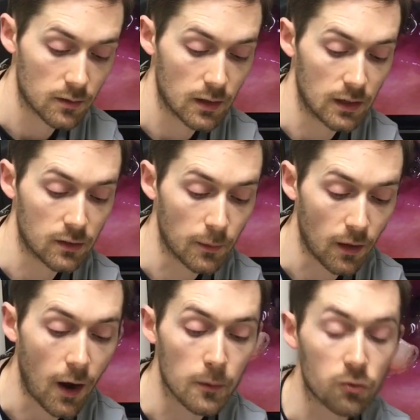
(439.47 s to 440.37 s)
it's something
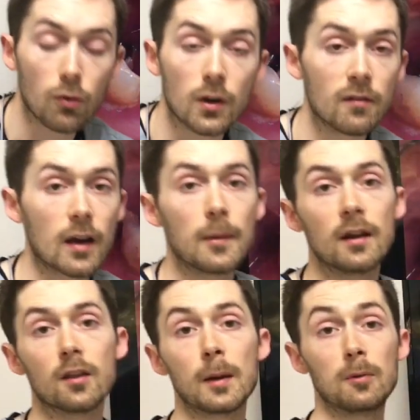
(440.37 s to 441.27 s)
that I would strongly
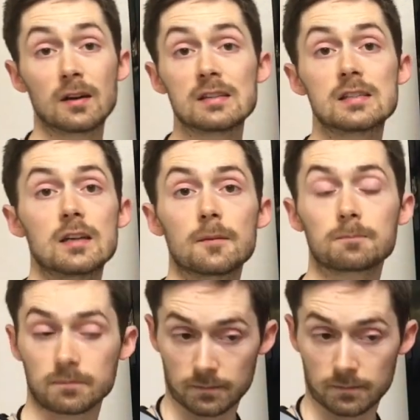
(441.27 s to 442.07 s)
recommend other people consider.